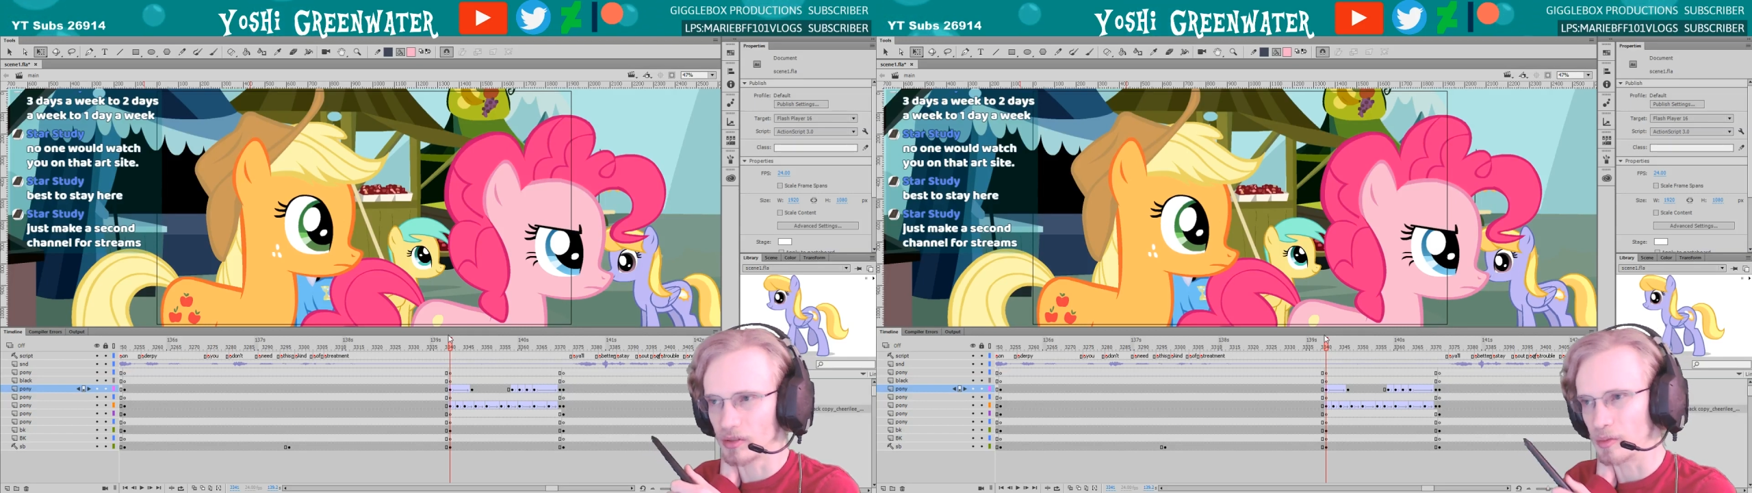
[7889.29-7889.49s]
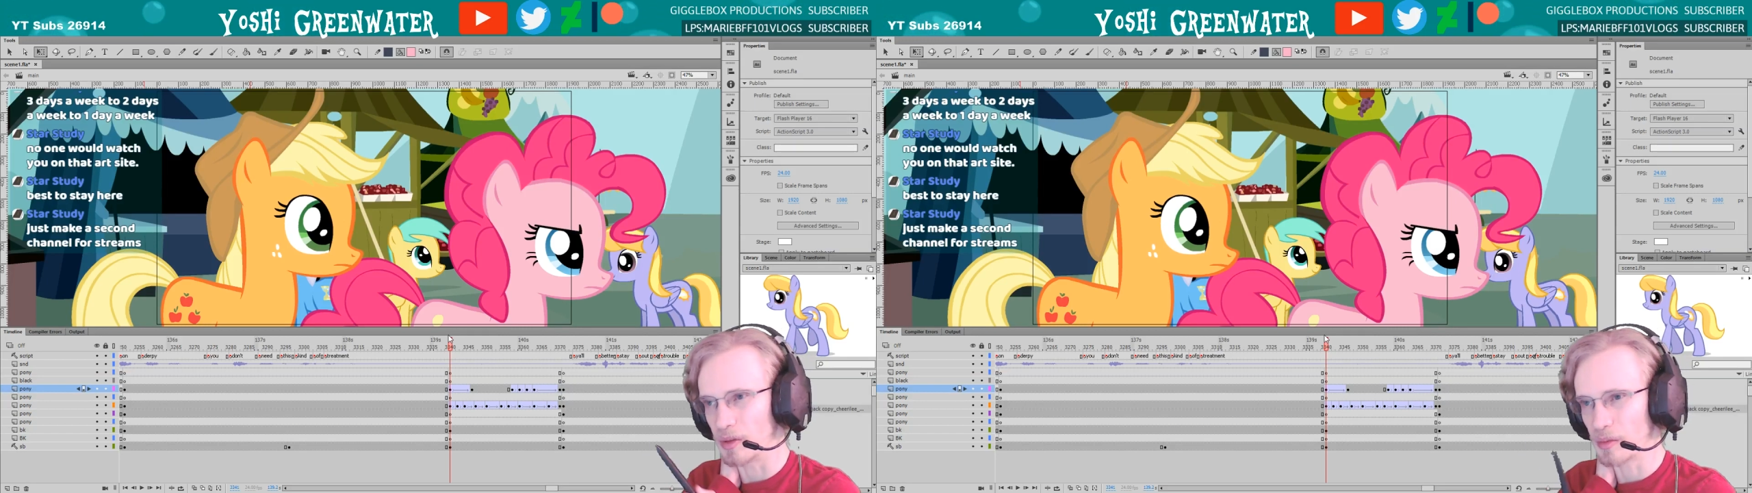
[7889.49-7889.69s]

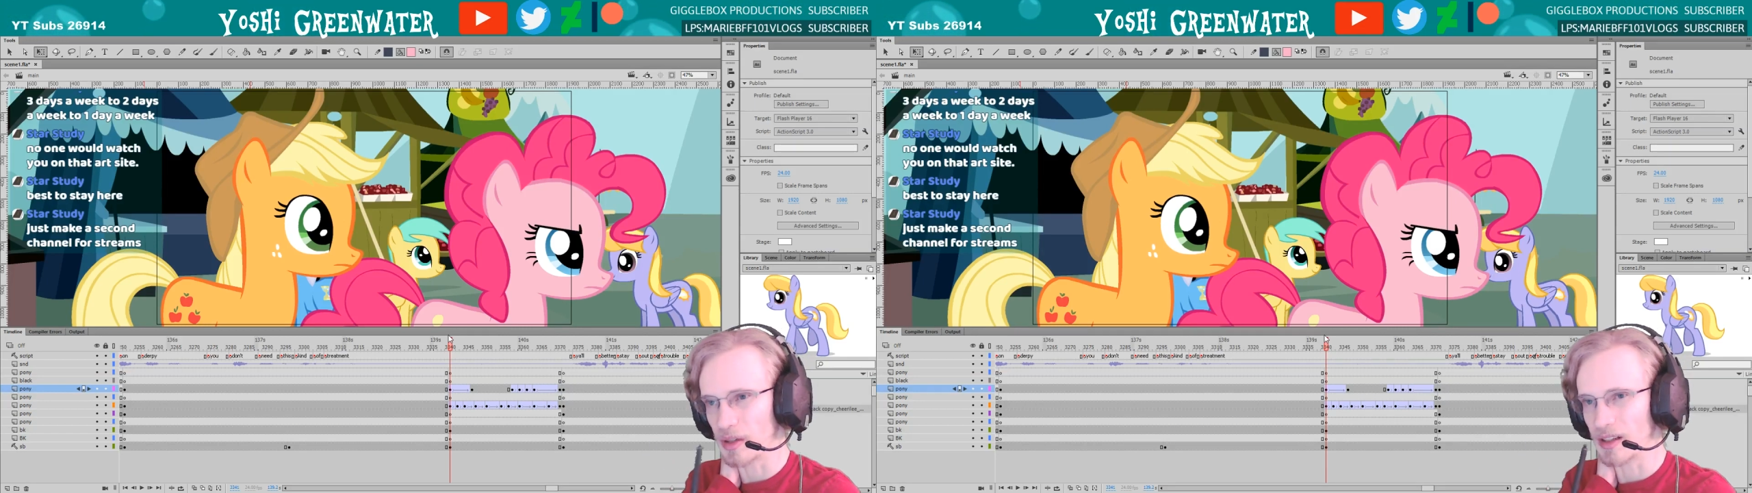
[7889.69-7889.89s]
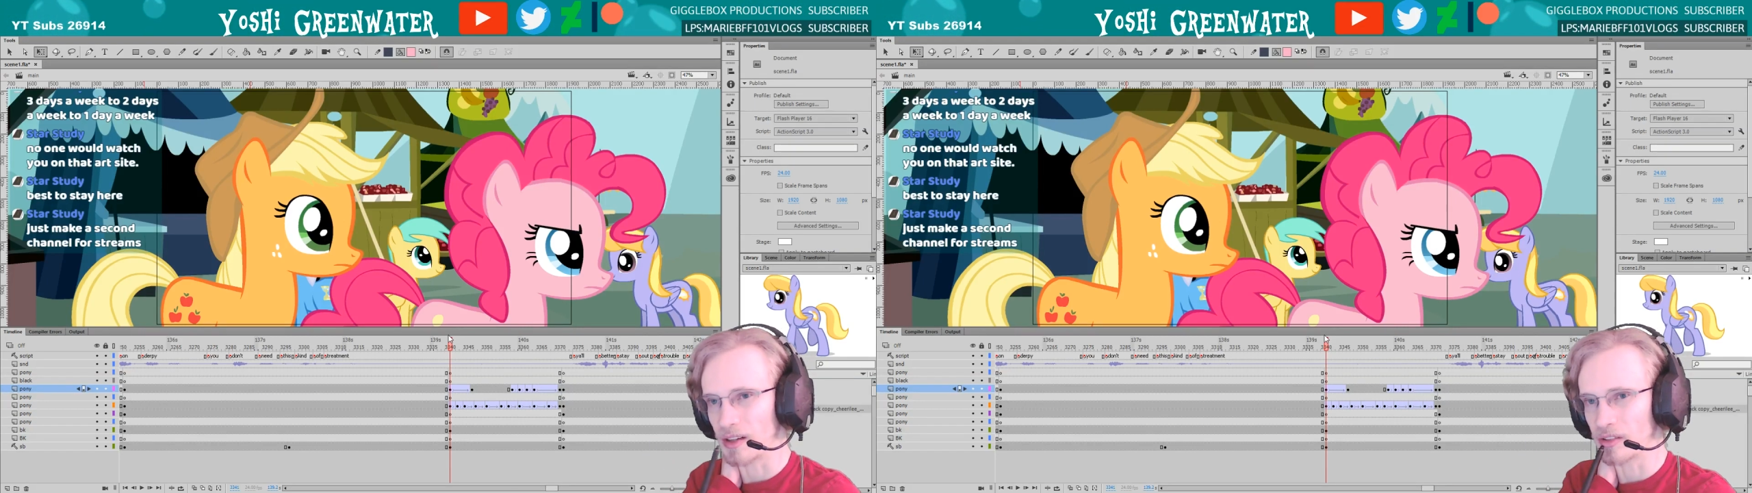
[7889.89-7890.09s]
Well, I
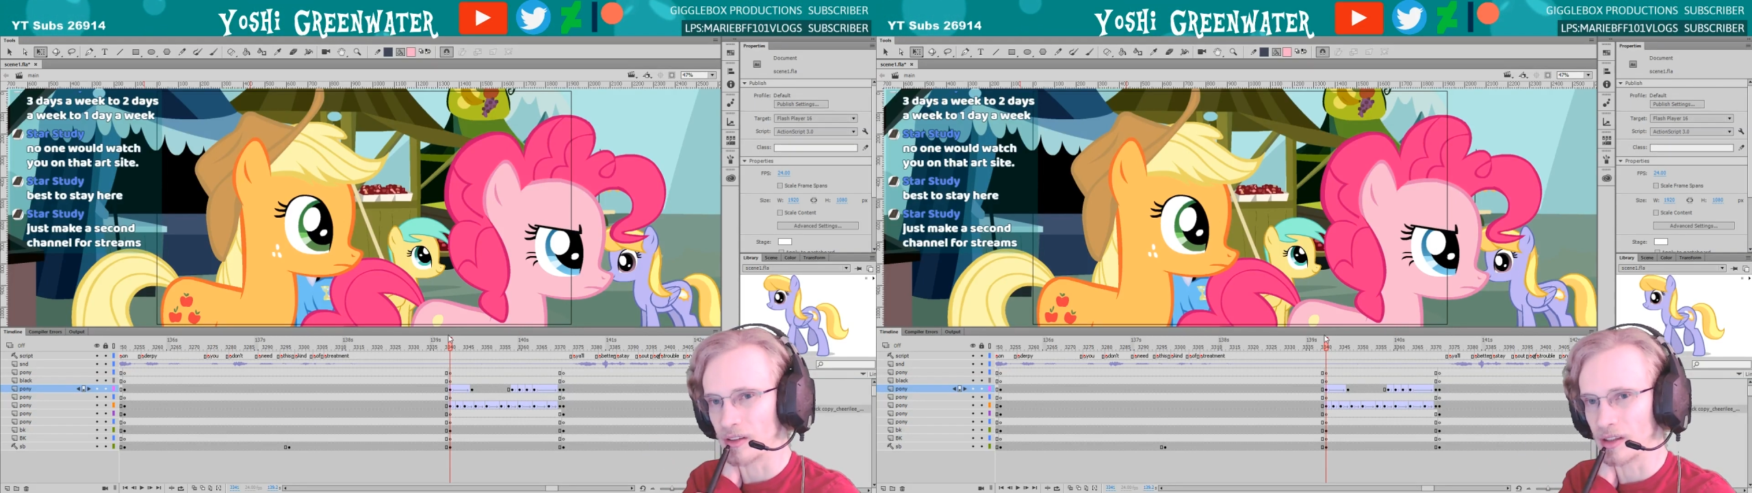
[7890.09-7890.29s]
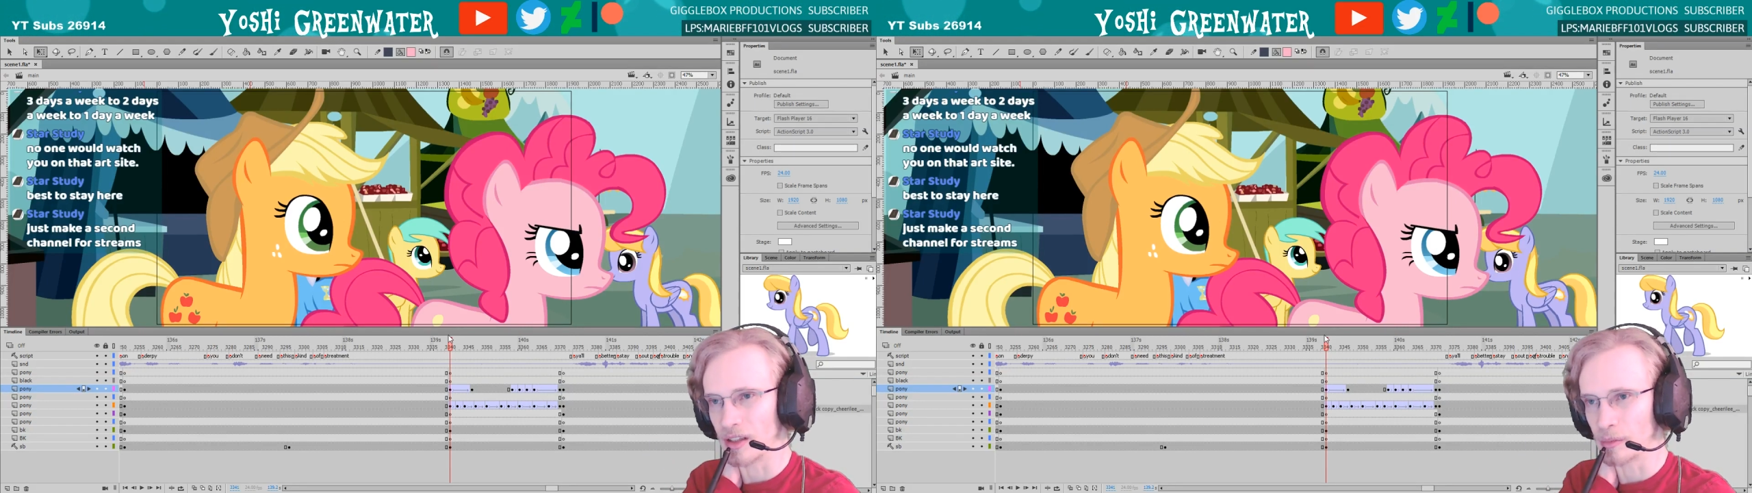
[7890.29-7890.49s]
might actually
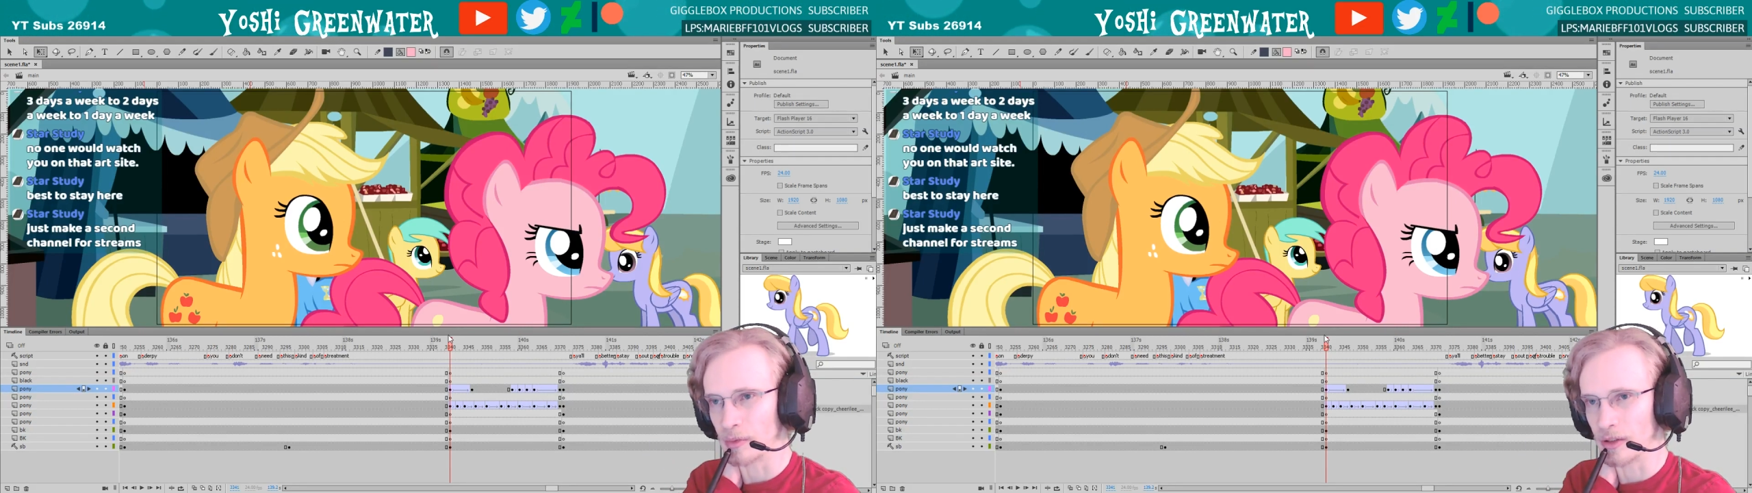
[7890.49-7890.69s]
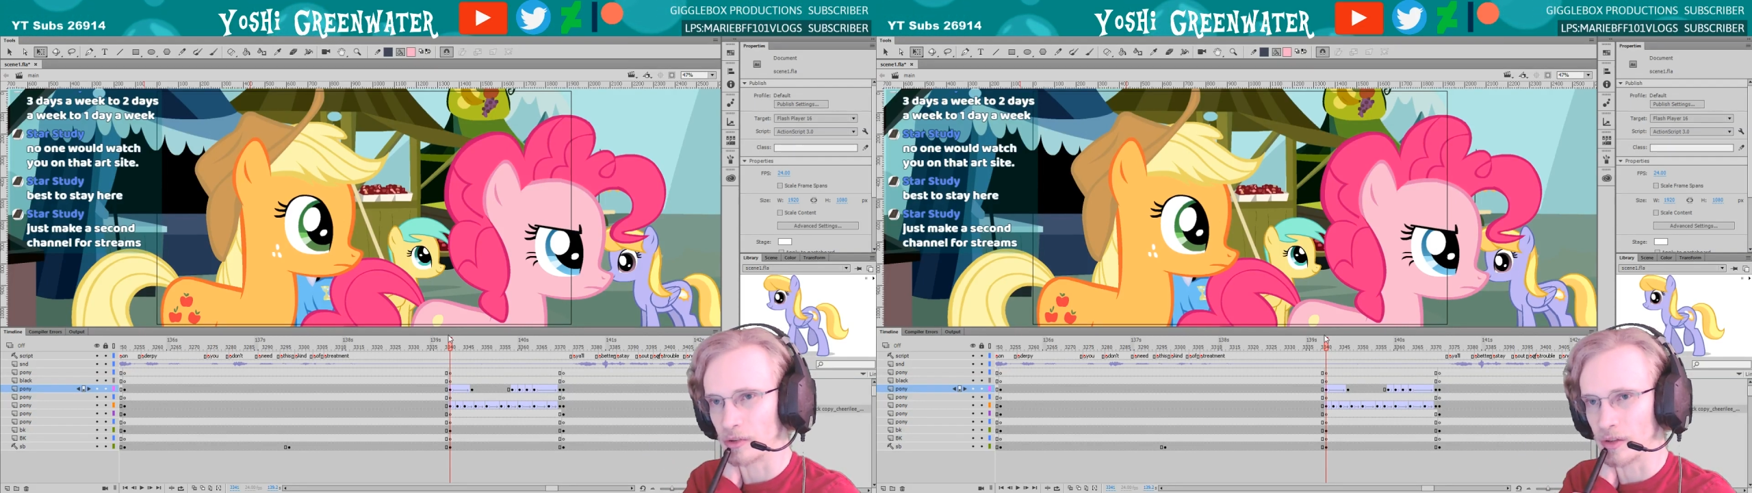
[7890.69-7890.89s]
get
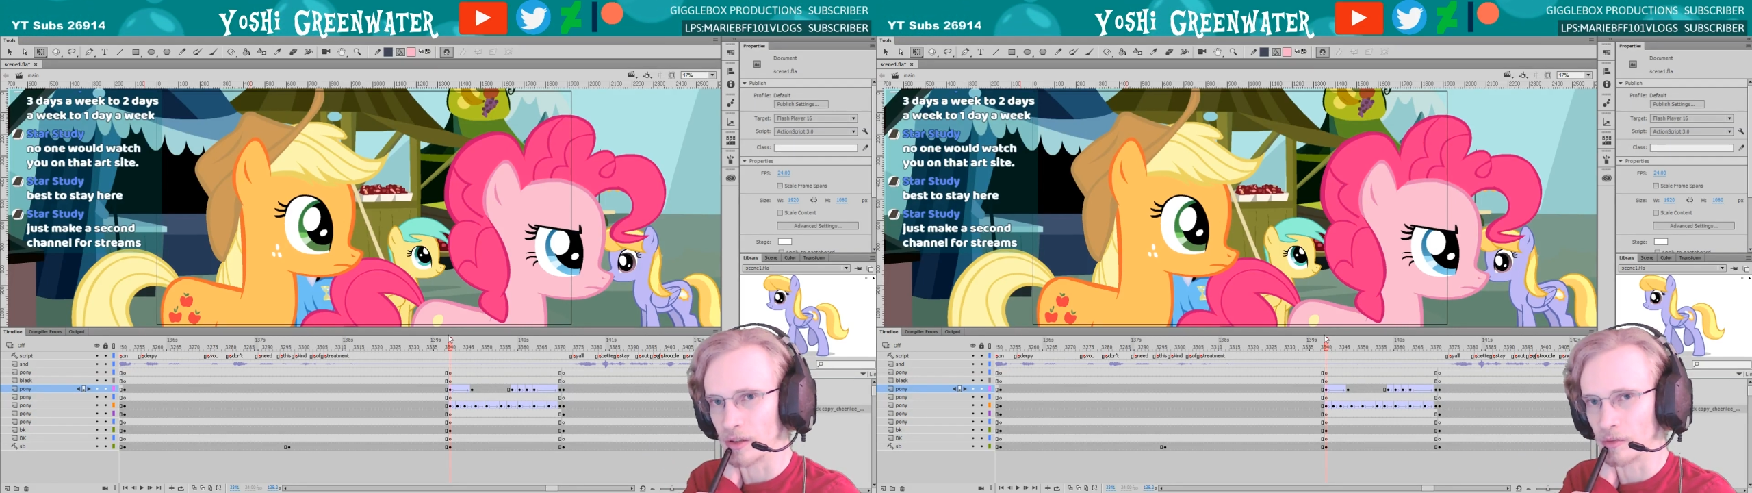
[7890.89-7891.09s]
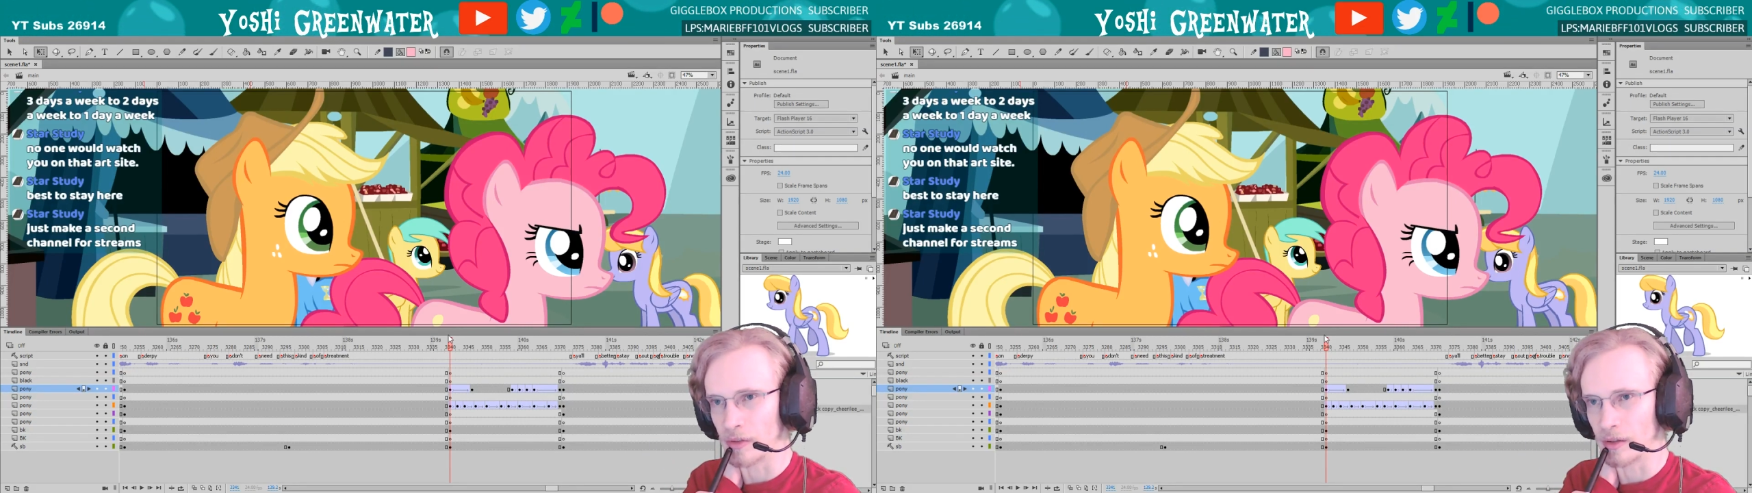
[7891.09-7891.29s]
copyright
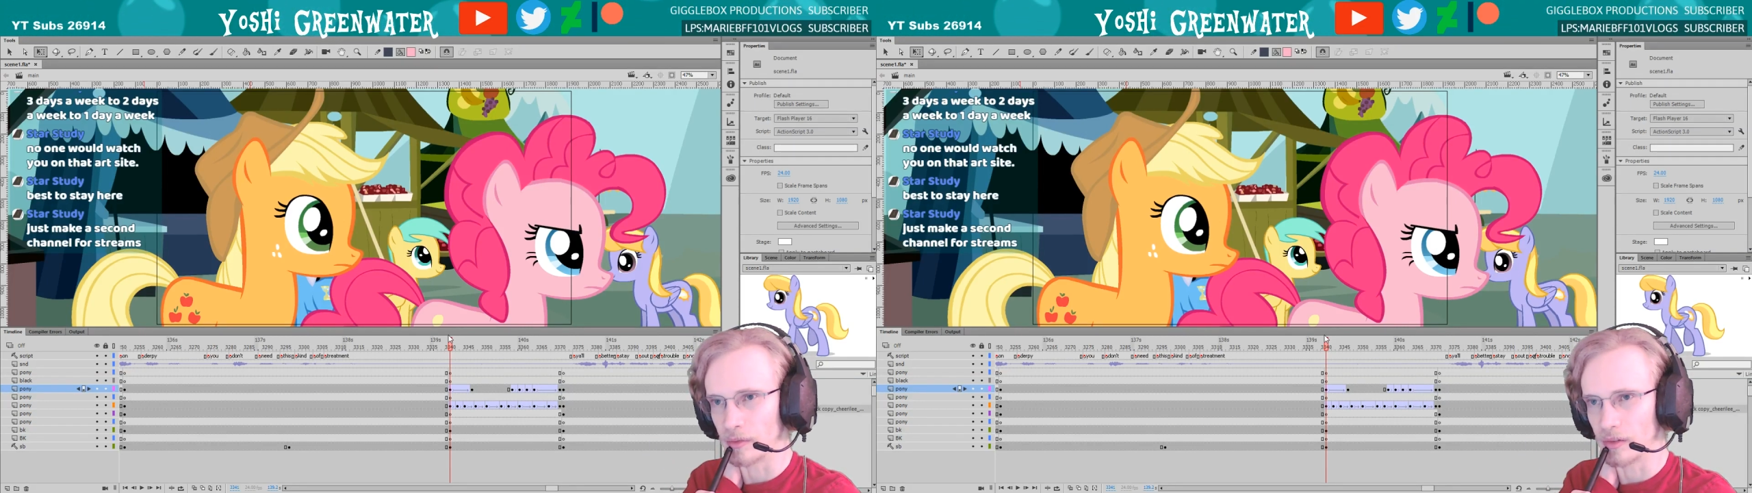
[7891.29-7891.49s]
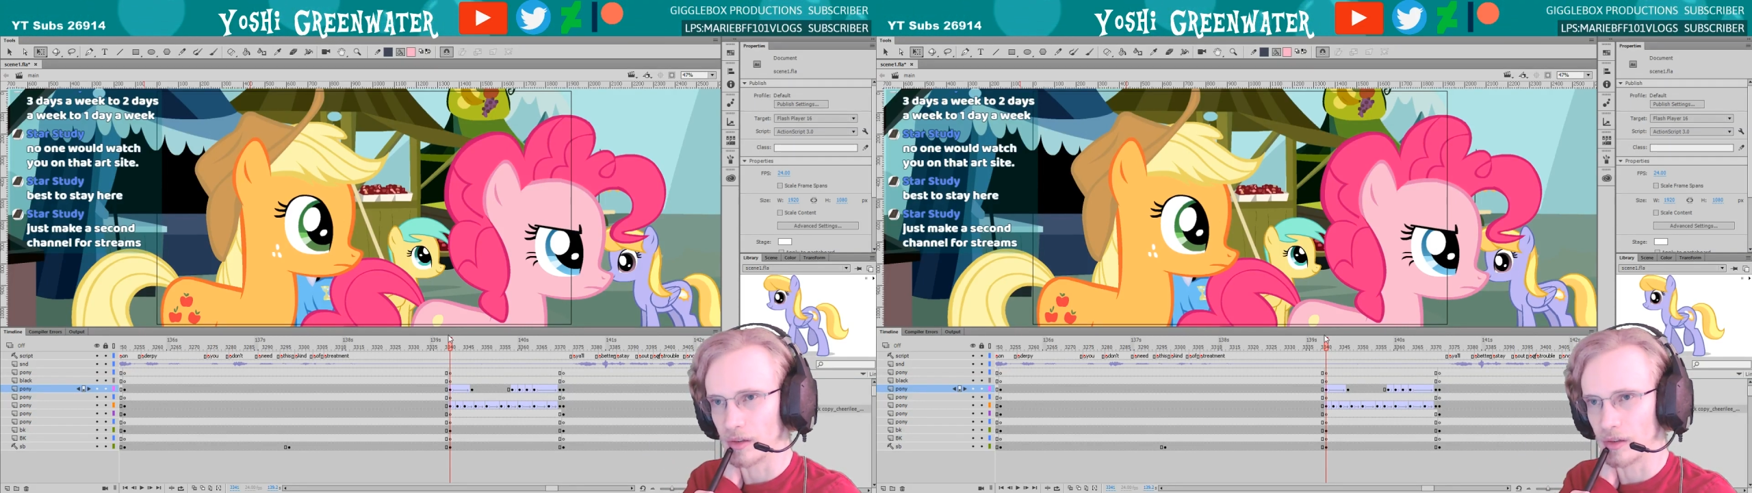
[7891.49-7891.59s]
strikes if I